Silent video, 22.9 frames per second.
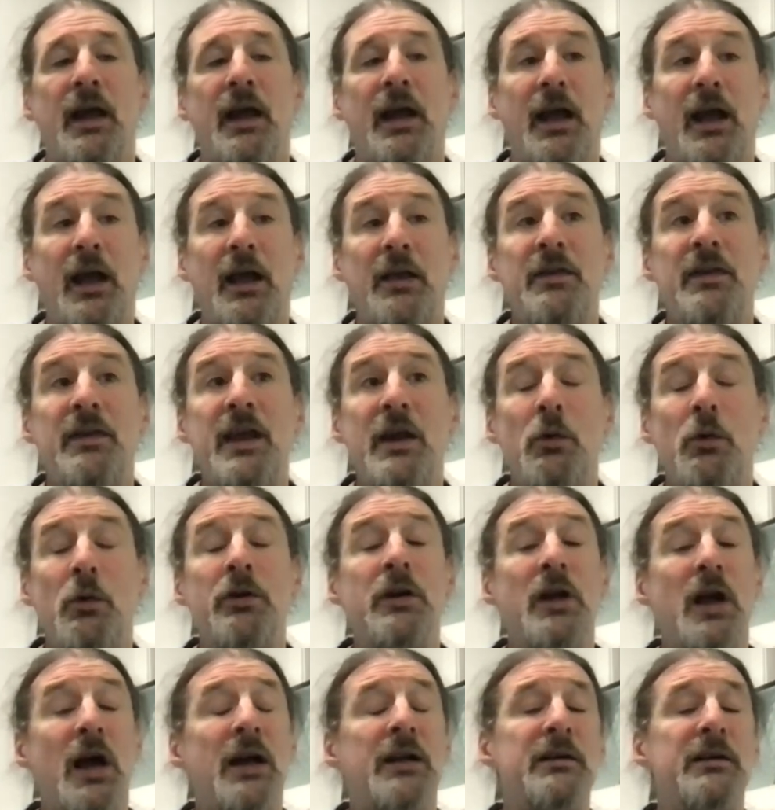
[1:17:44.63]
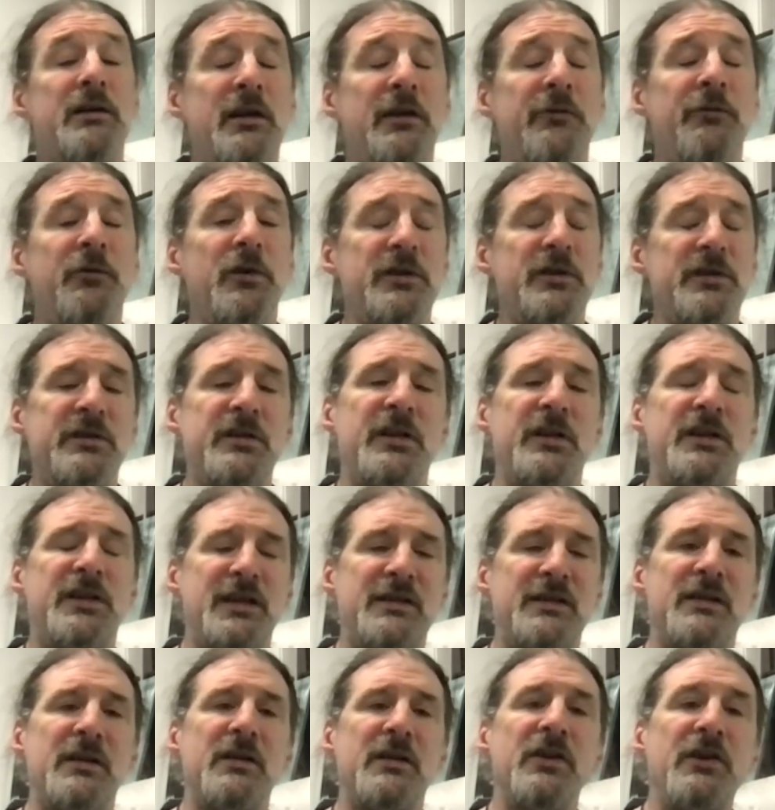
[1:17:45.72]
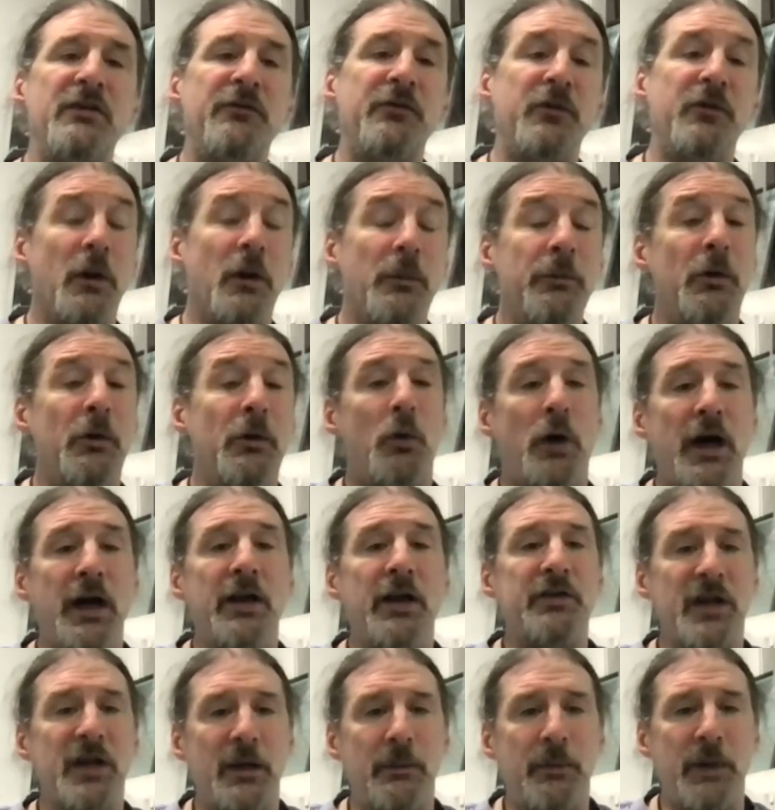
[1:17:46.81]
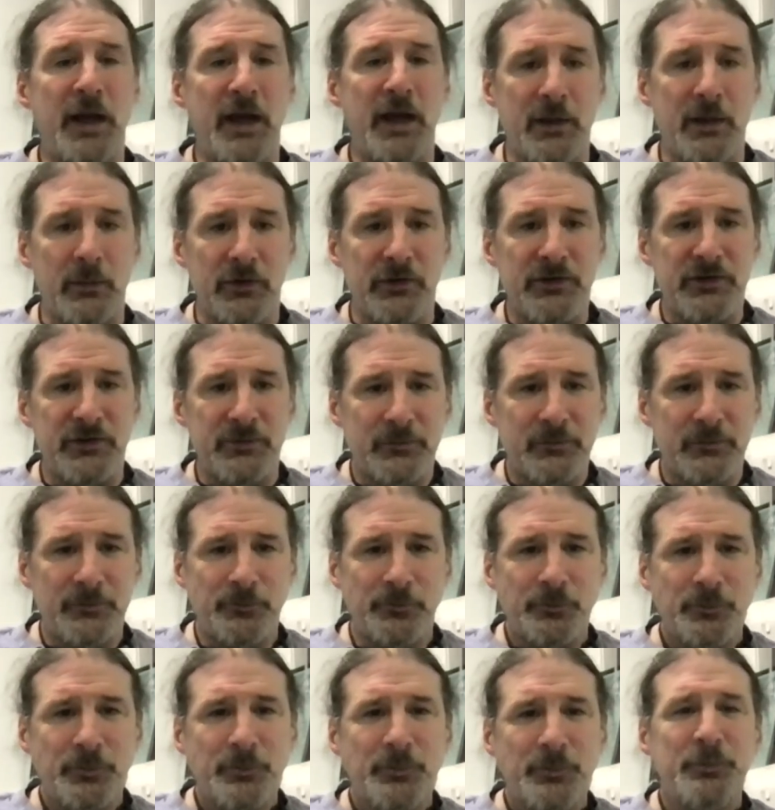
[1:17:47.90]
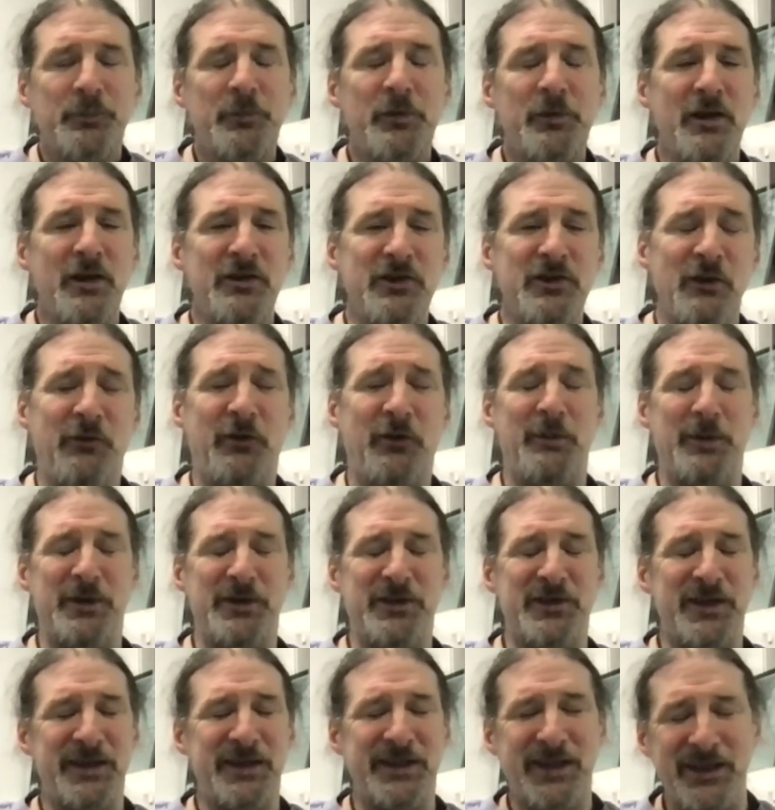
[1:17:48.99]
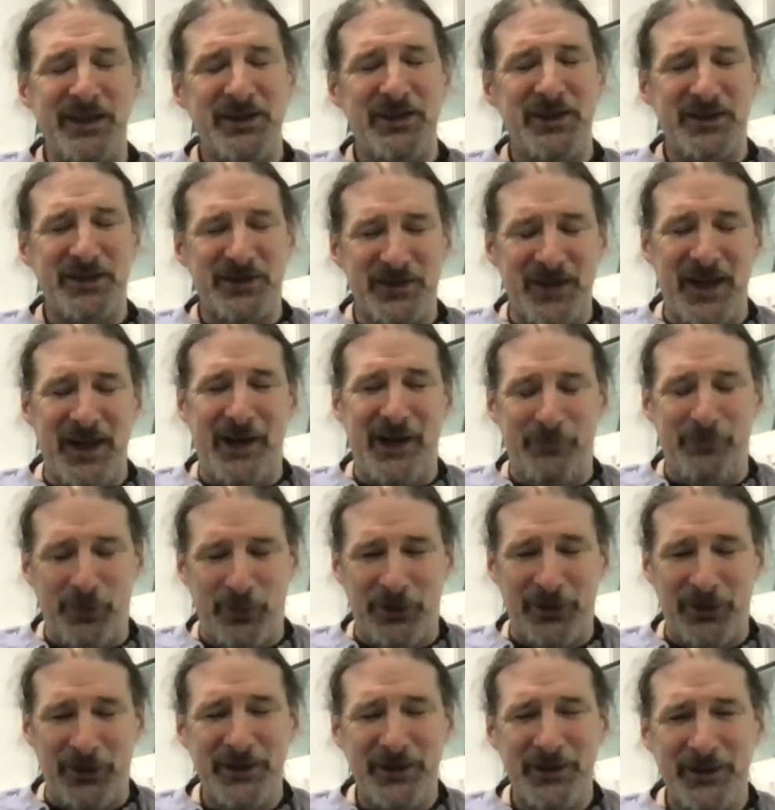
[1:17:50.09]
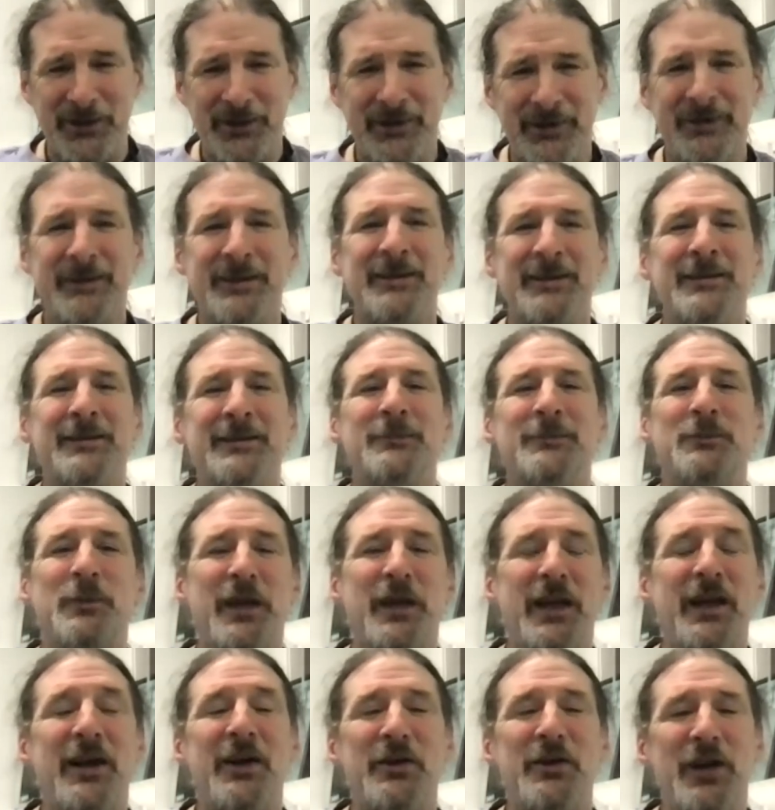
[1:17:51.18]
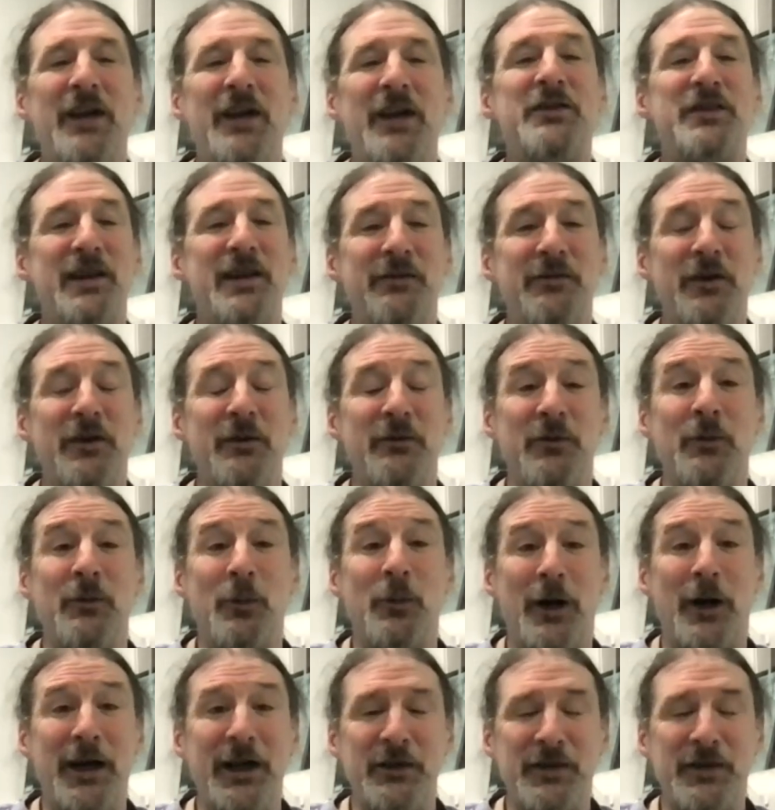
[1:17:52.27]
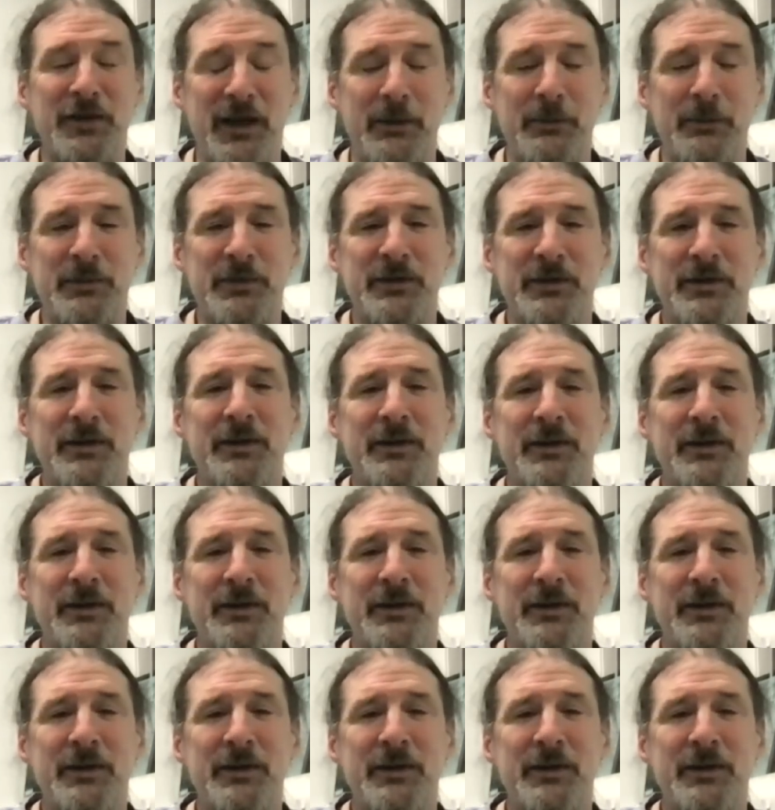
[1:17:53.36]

and they were not different statistically from the wild type animals. So from a statistics standpoint, they are not different from wild types.